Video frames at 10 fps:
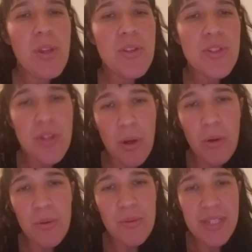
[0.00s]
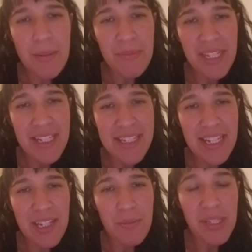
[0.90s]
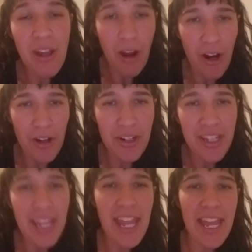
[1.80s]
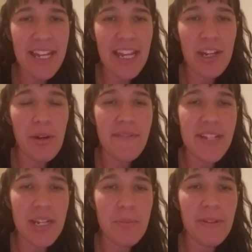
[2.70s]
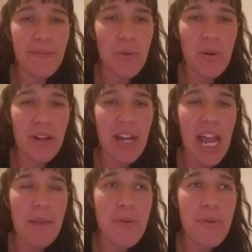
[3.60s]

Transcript: So some things that can be hard, and I know I've done it before. I